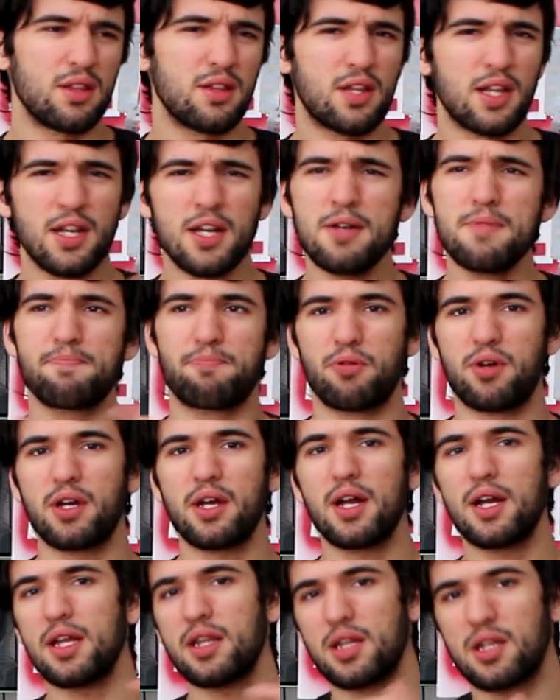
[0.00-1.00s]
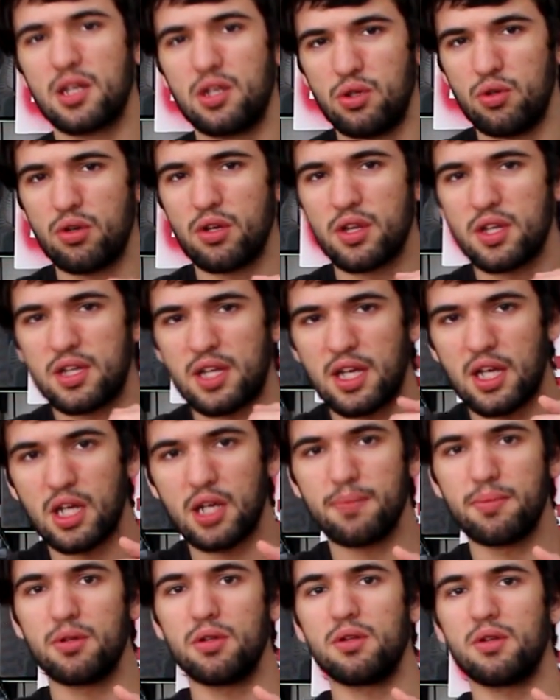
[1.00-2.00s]
They didn't bring anything new to the
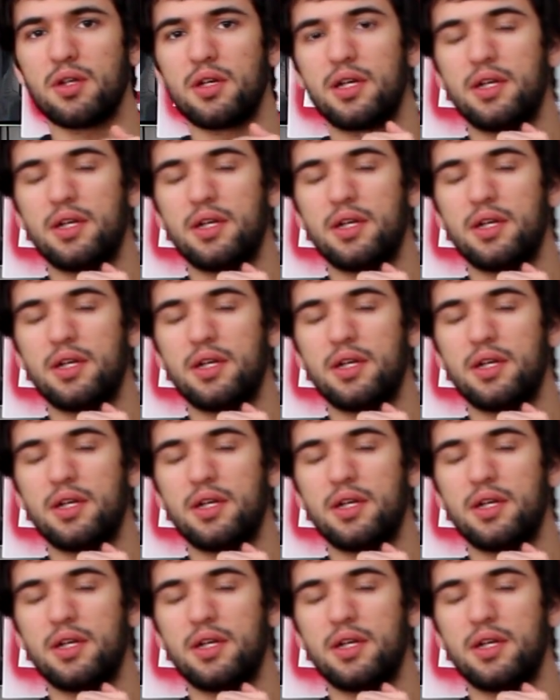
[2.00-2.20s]
table.